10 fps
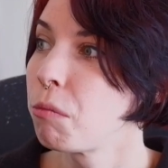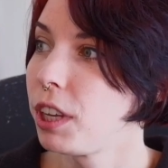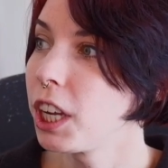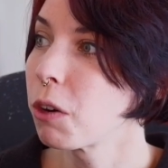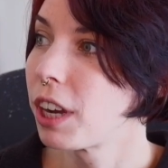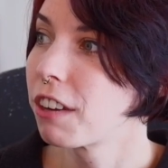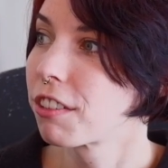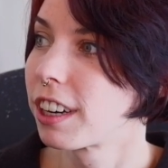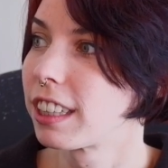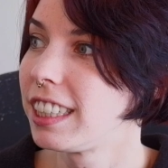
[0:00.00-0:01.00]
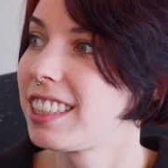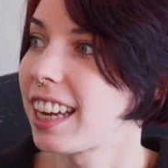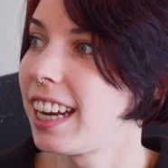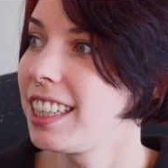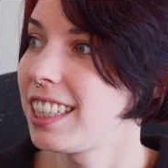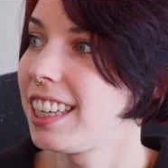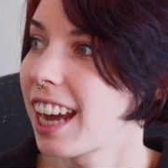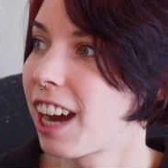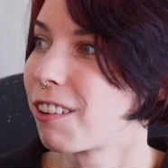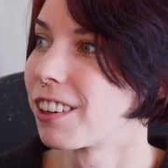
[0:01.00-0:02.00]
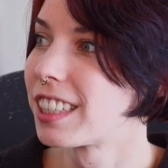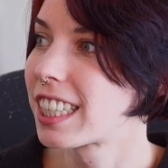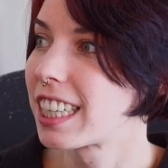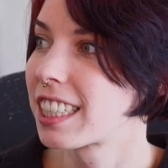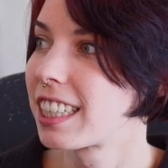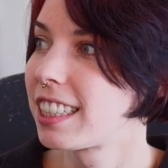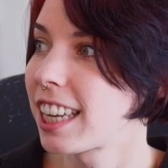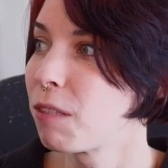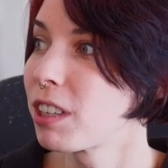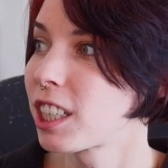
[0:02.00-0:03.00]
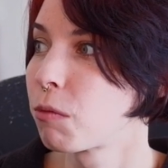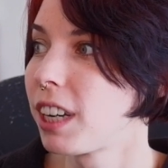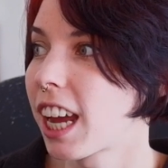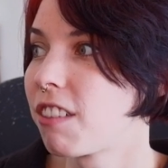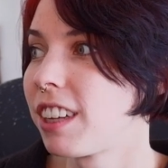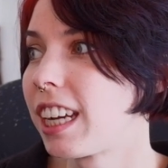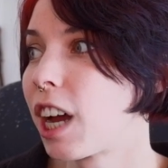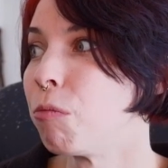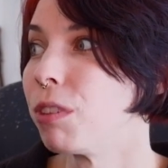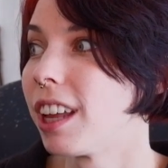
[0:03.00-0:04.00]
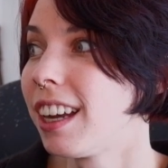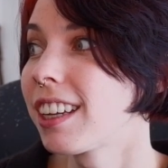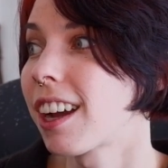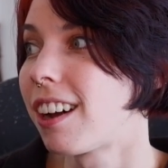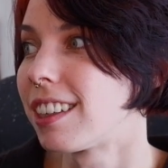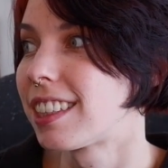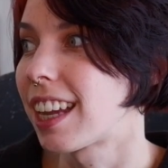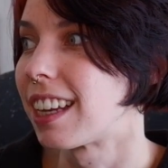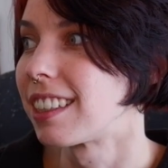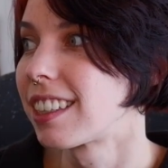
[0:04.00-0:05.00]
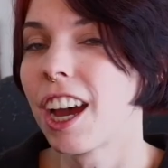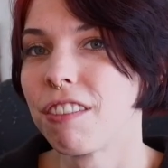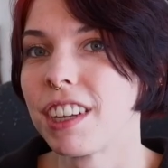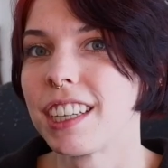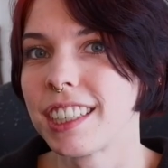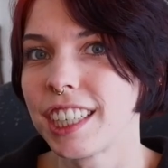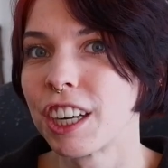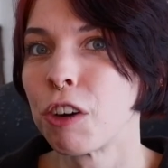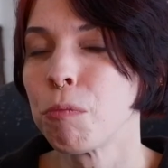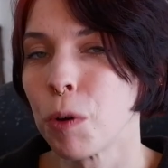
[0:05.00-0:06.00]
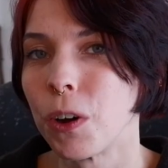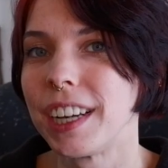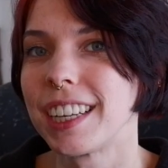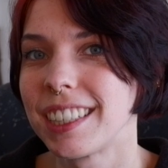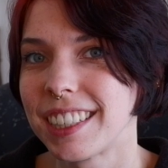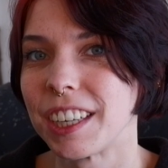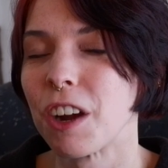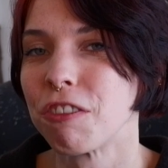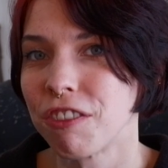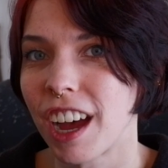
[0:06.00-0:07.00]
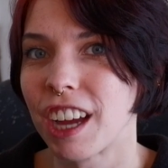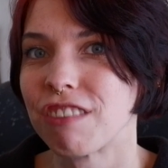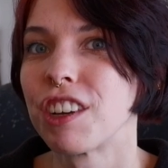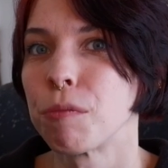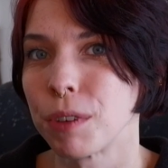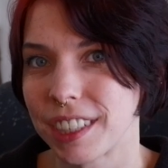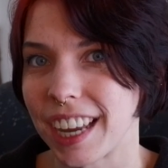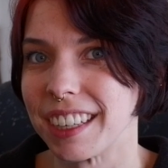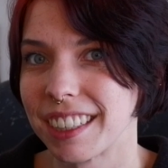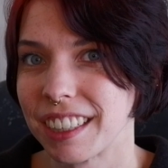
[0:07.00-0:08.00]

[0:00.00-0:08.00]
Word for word: Being awake for at least 18 hours is the same as someone having a blood content of 0.05%.